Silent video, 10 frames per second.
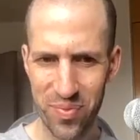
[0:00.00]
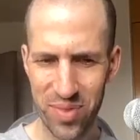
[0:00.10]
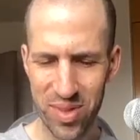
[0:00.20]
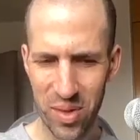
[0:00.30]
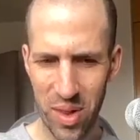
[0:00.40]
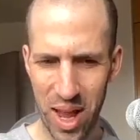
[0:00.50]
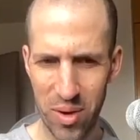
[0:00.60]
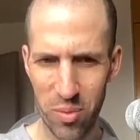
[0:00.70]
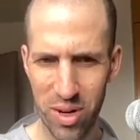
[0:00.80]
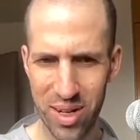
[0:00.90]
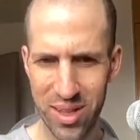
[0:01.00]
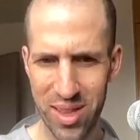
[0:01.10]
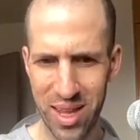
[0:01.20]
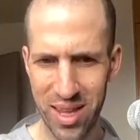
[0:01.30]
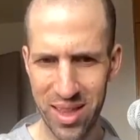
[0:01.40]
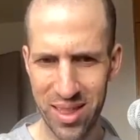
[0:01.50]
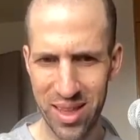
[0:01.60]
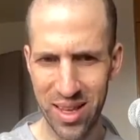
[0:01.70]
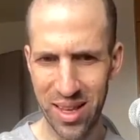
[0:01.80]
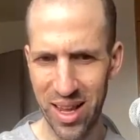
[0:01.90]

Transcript: the line work and the the